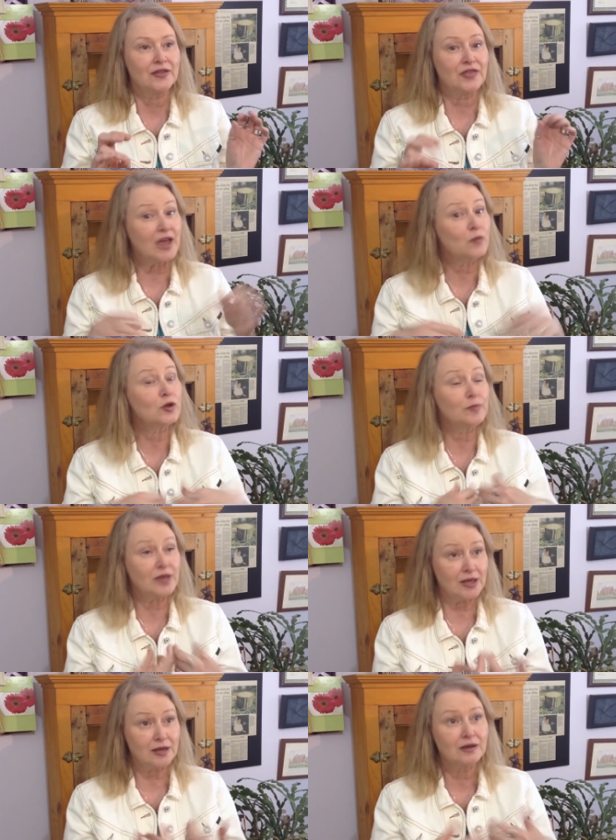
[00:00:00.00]
they will
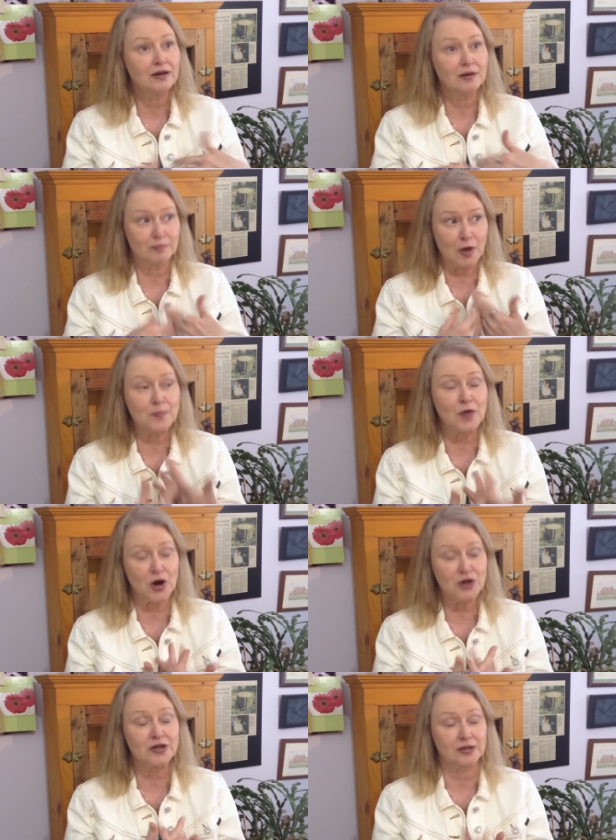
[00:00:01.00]
be
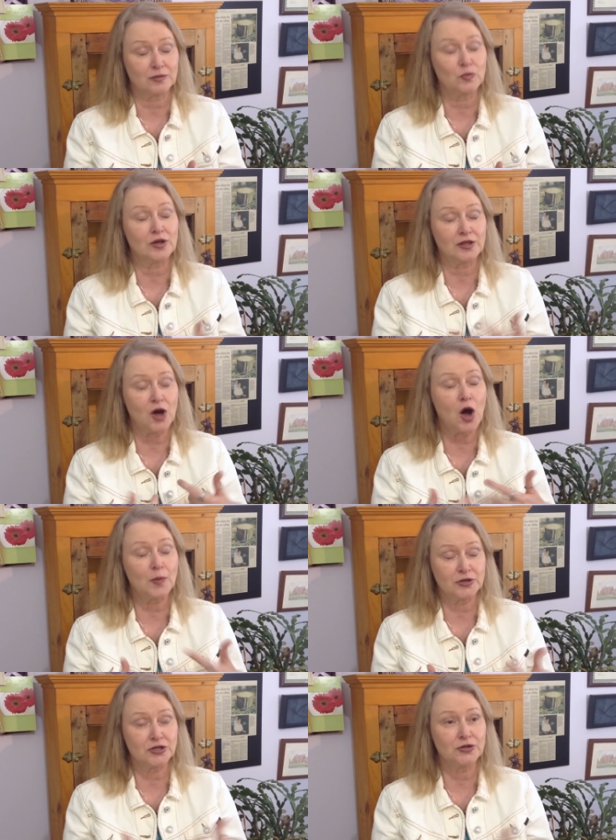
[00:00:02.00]
bombarded with
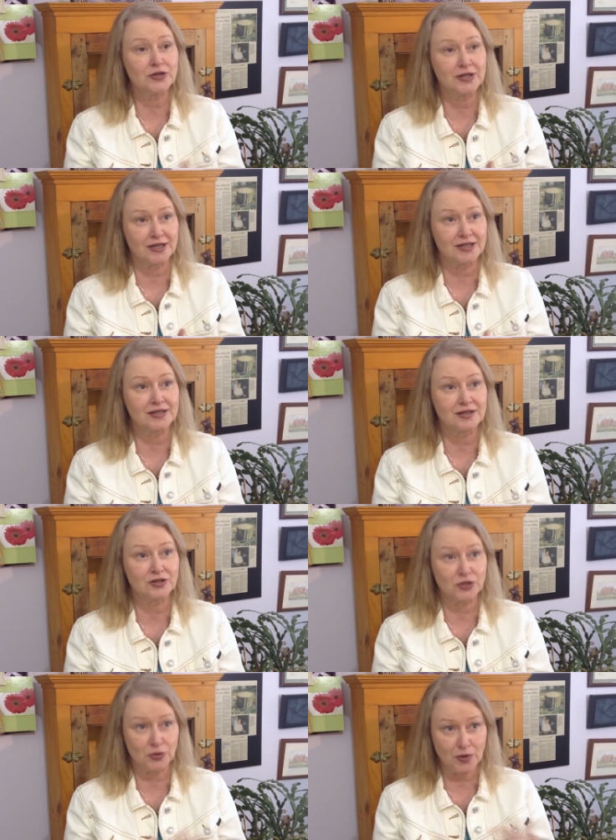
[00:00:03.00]
opportunities
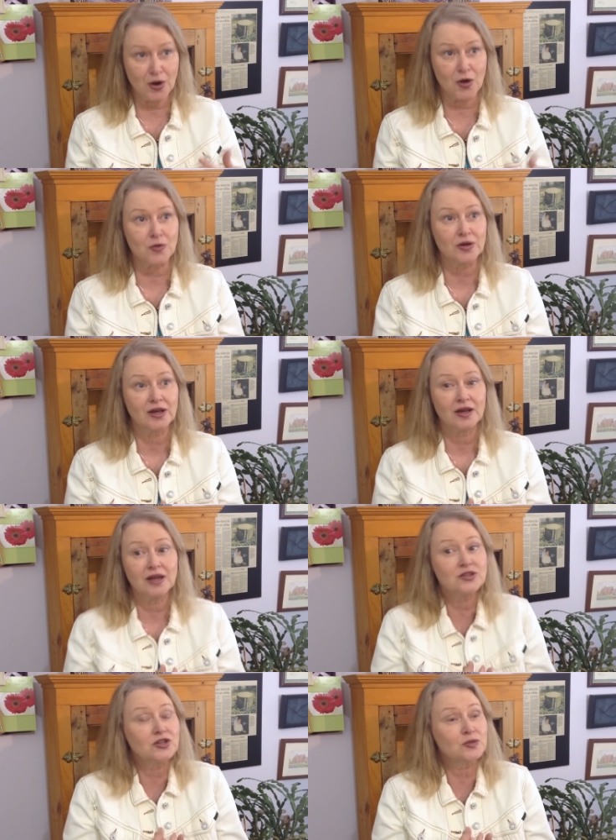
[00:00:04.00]
to grow.
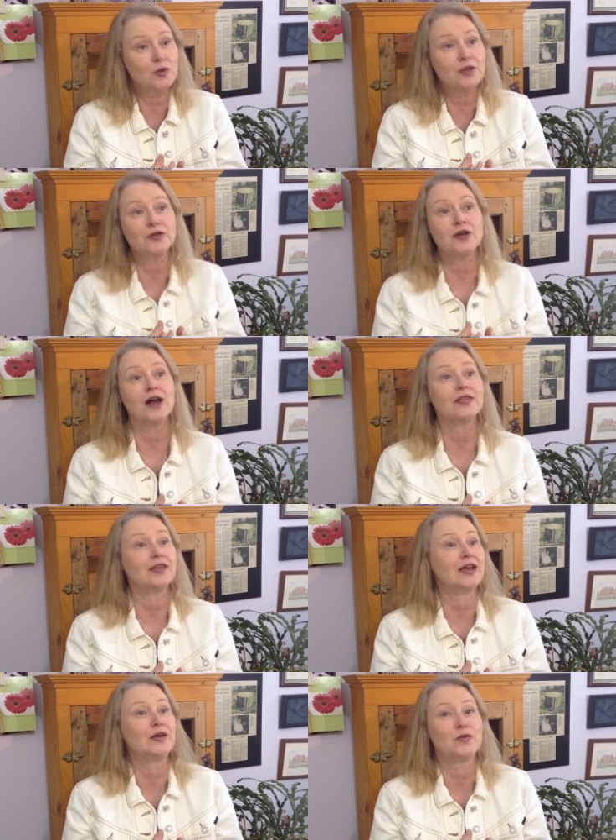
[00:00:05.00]
It's just whether or not
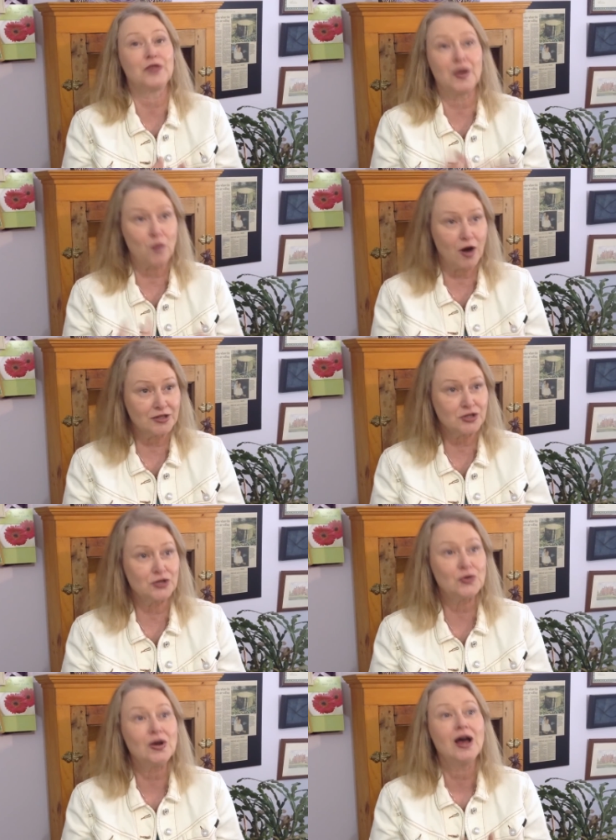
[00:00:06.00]
they want
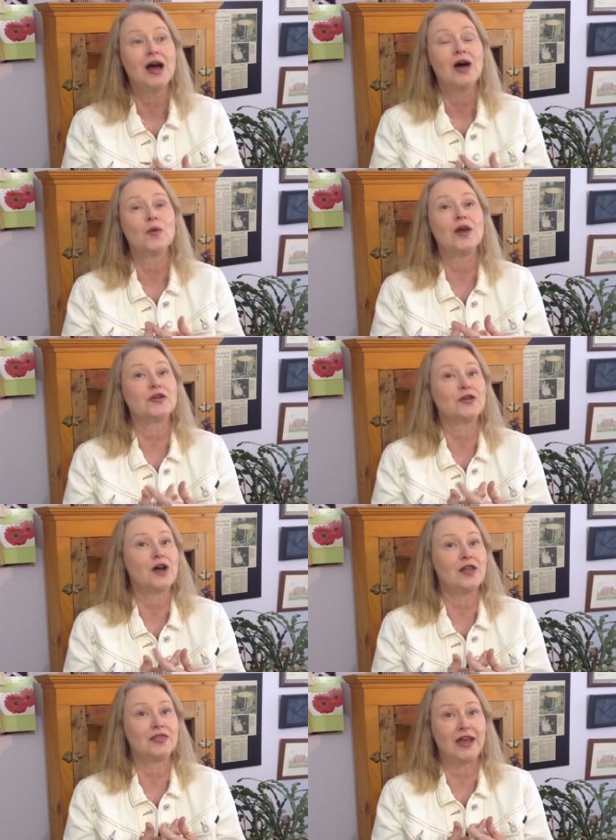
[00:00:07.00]
to, whether or
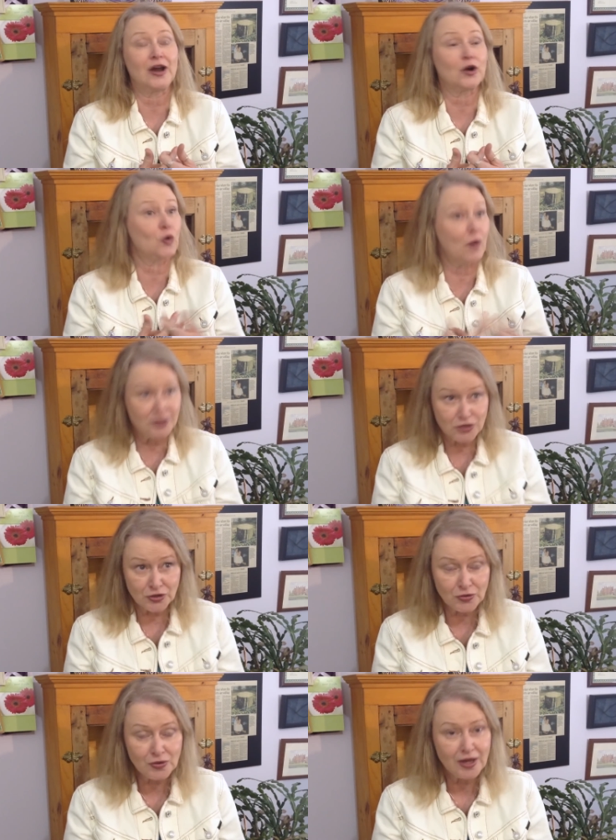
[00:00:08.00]
not they are going
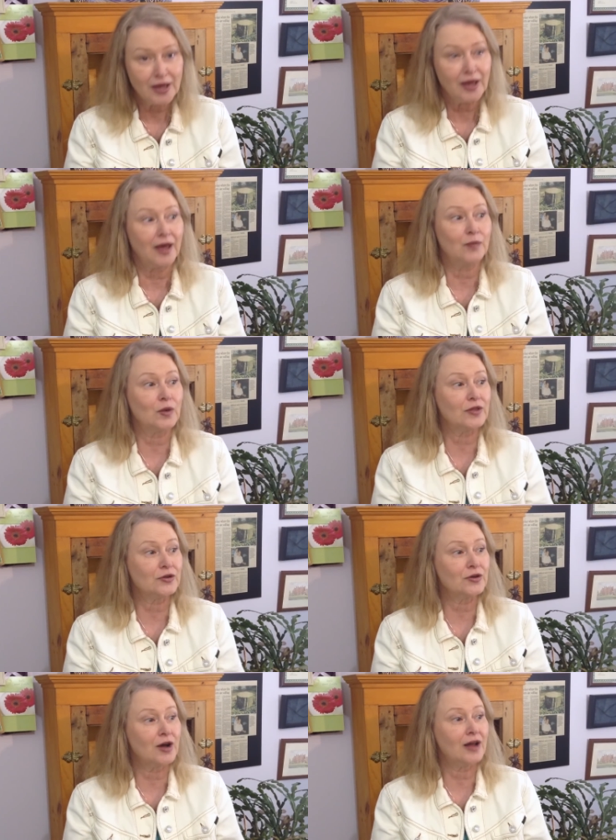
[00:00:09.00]
to, and
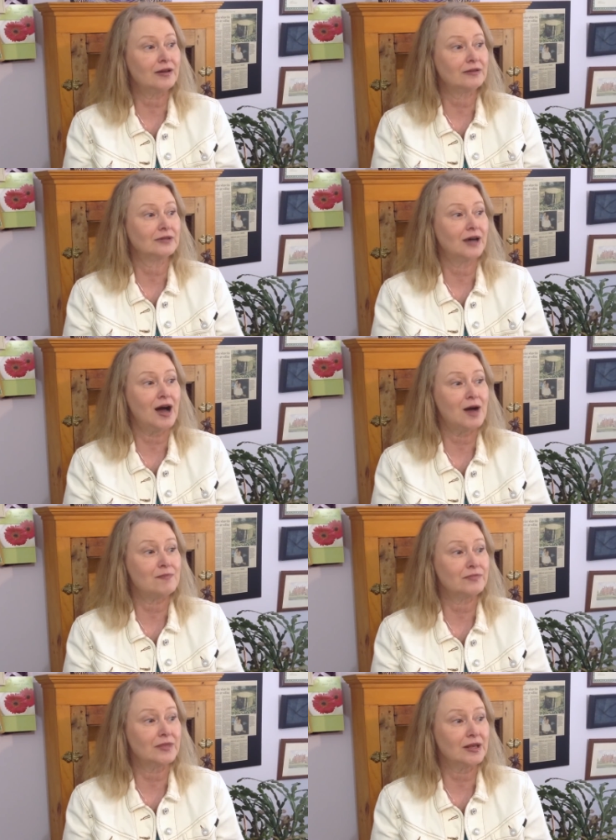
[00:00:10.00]
whether or not
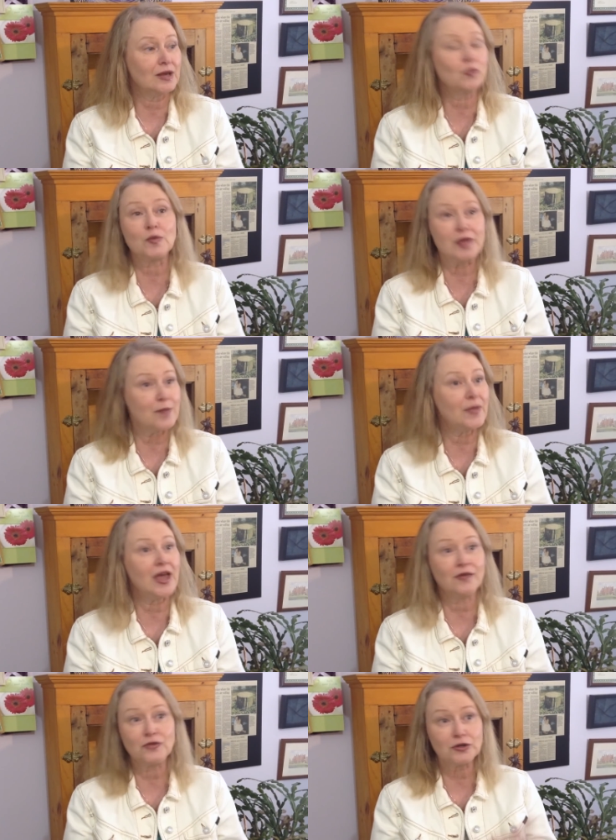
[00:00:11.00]
it will be a
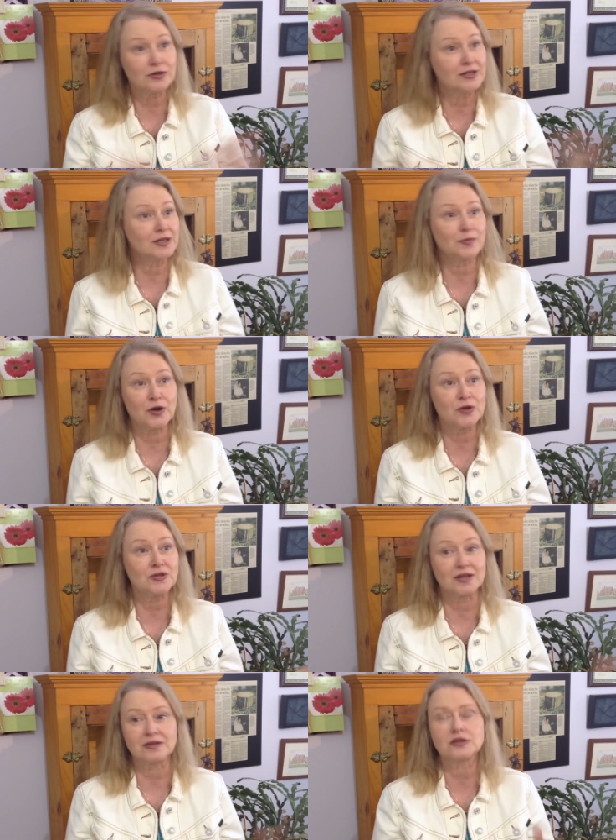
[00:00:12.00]
painful or easy
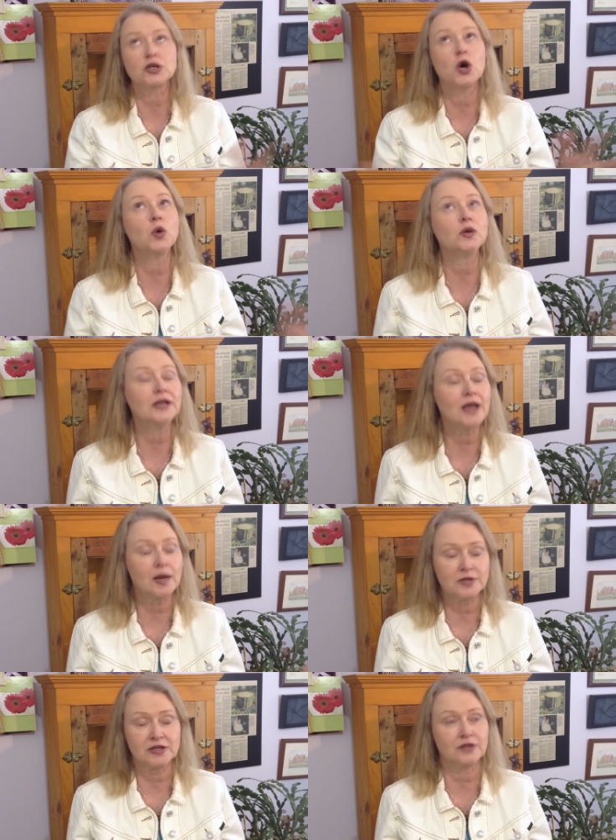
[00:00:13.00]
process, totally
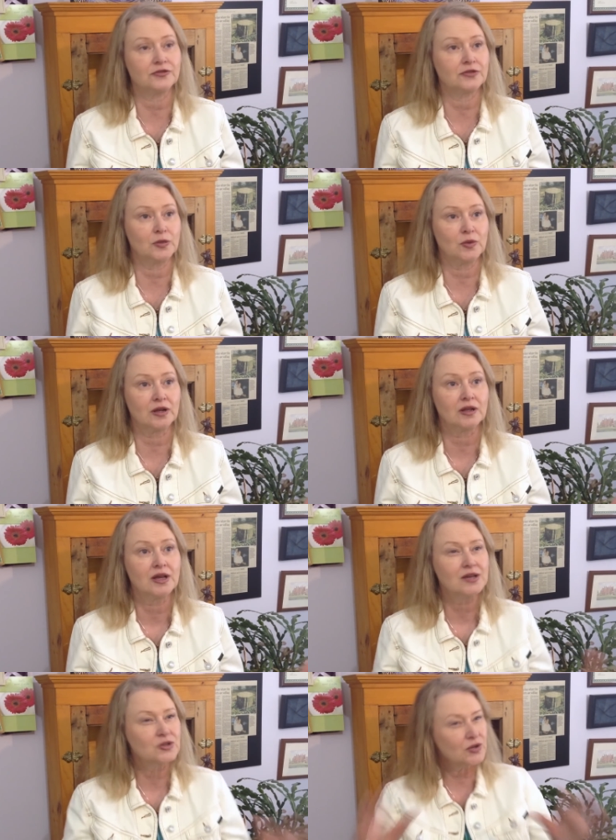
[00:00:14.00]
up to their free will.
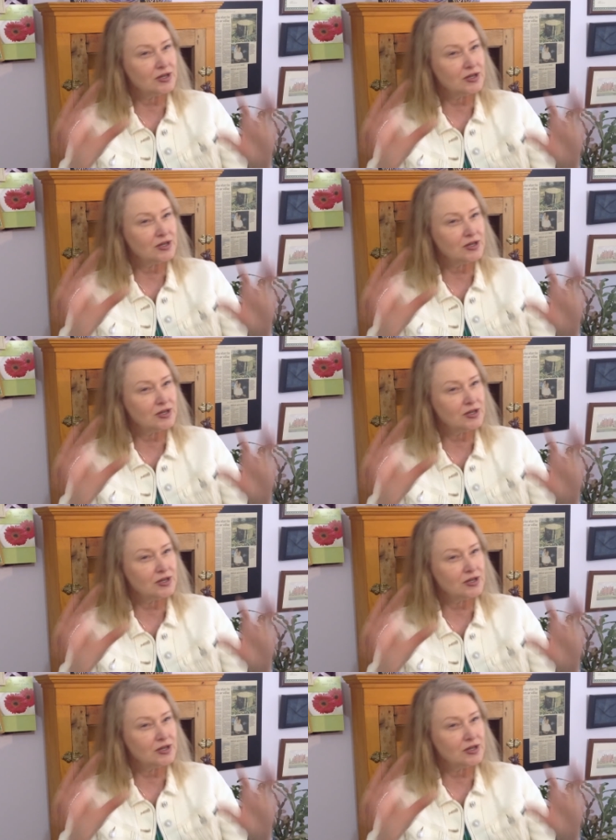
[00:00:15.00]
So